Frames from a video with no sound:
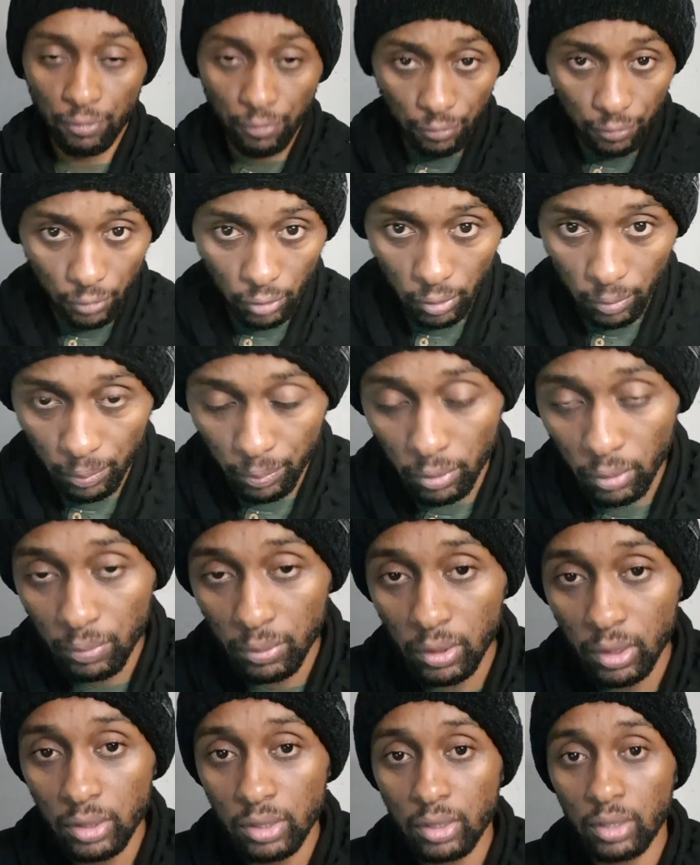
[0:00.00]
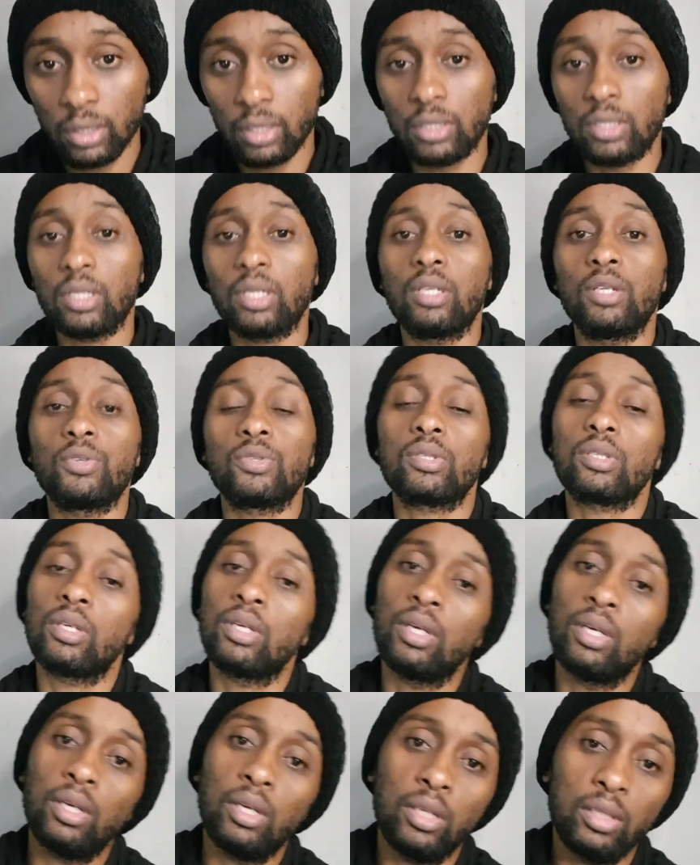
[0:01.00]
From populating the journals,
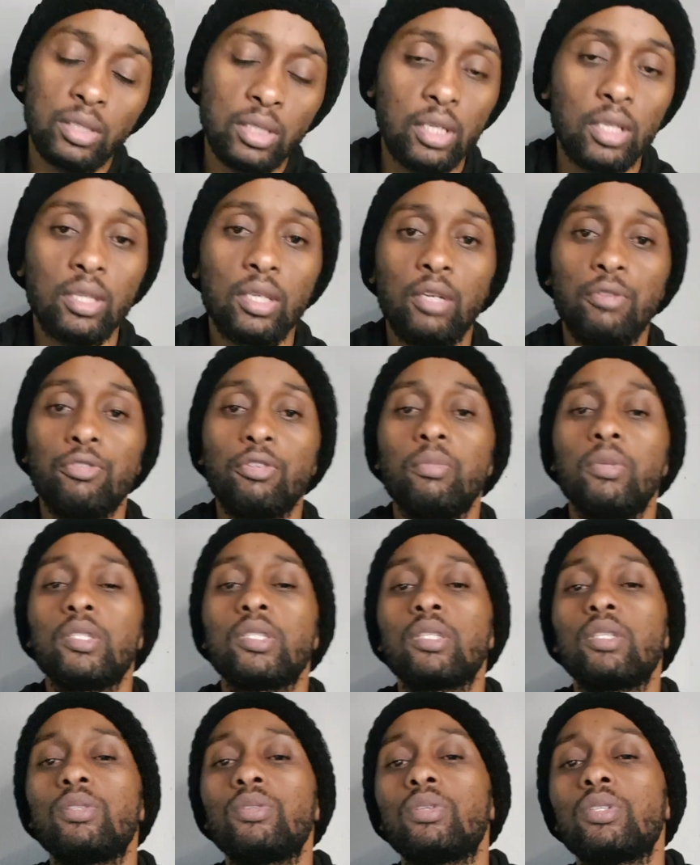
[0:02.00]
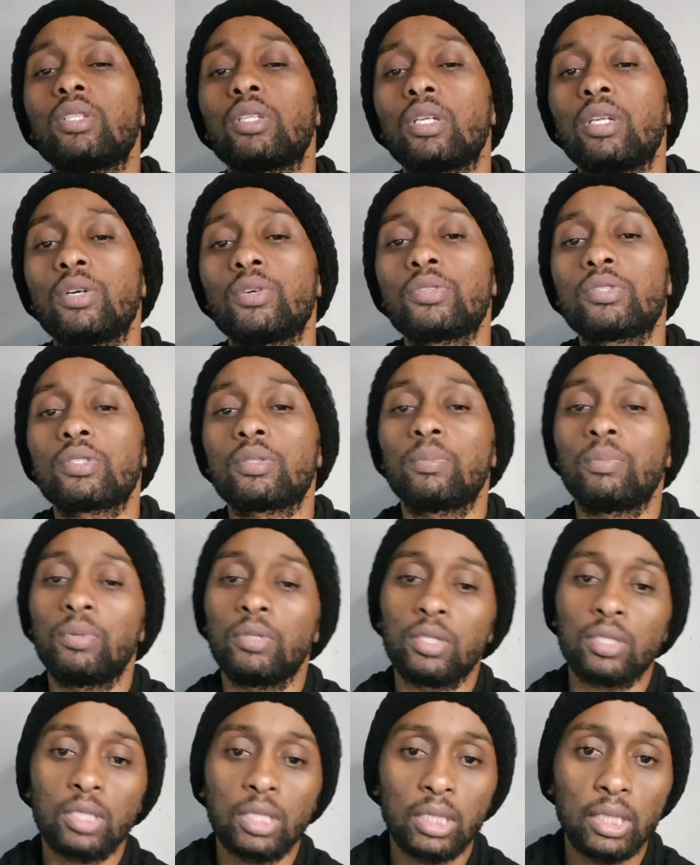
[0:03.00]
take the information in your journals, put
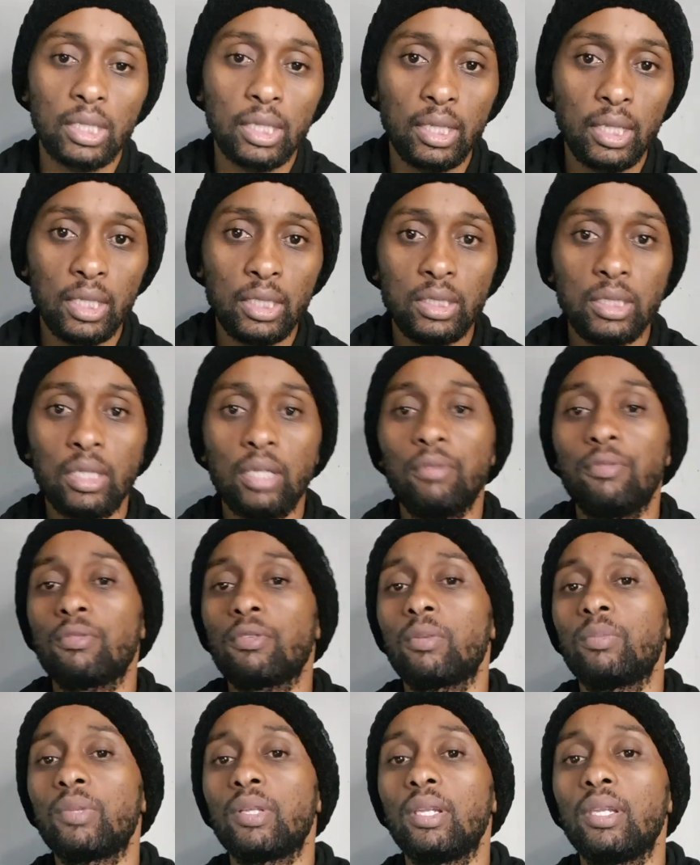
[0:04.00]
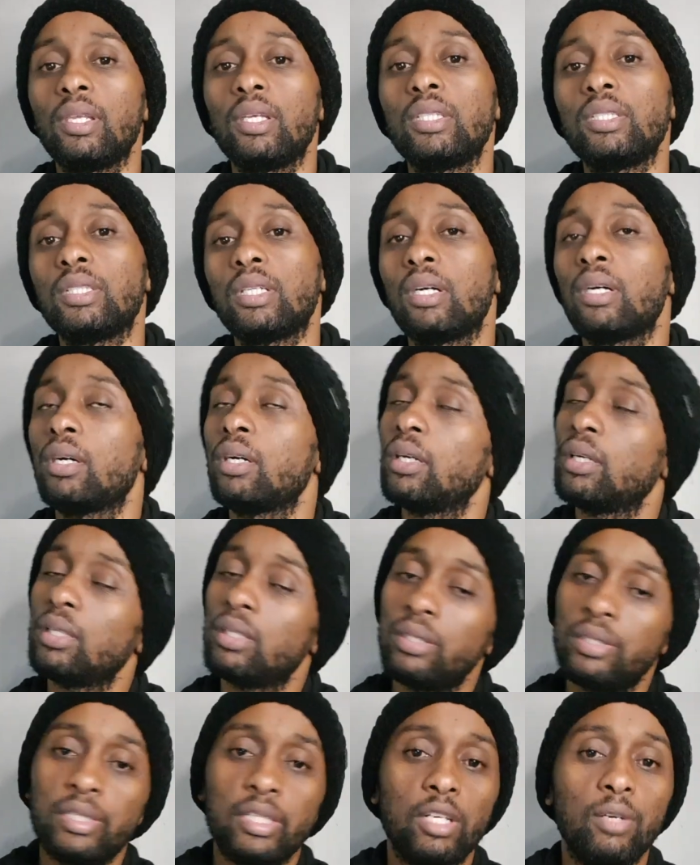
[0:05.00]
it in the ledger. From the ledger,
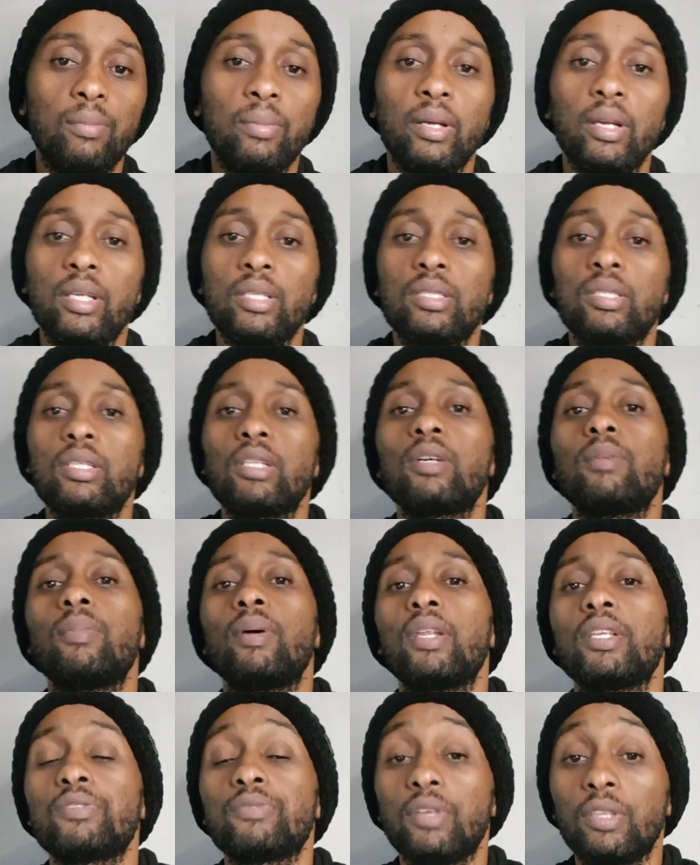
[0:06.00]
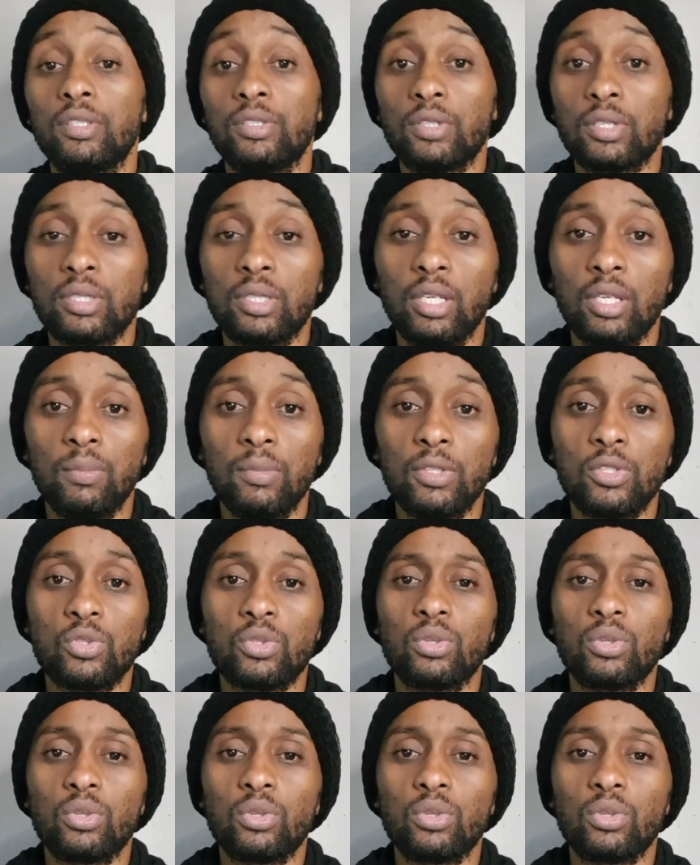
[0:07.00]
trial balance, financial statements.